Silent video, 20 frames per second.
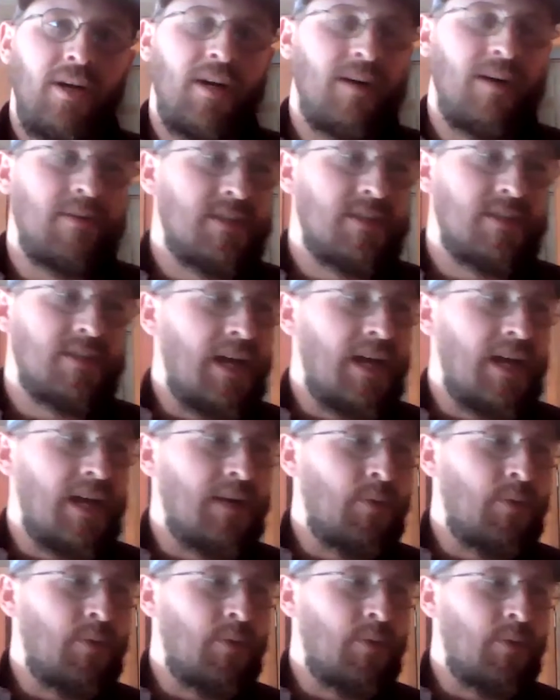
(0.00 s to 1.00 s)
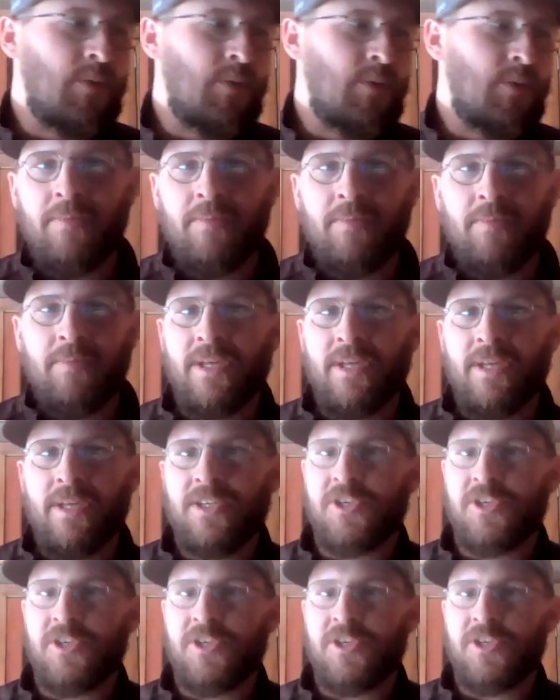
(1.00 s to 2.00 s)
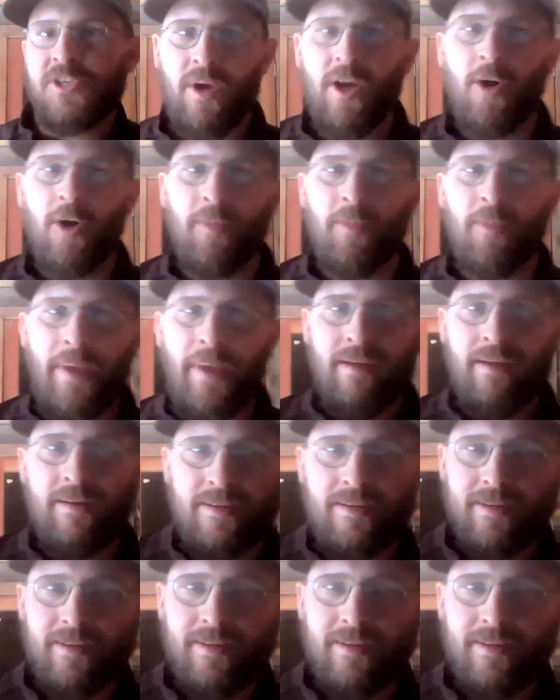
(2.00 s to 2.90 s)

It's kind of where Boulder meets Cheyenne, Wyoming.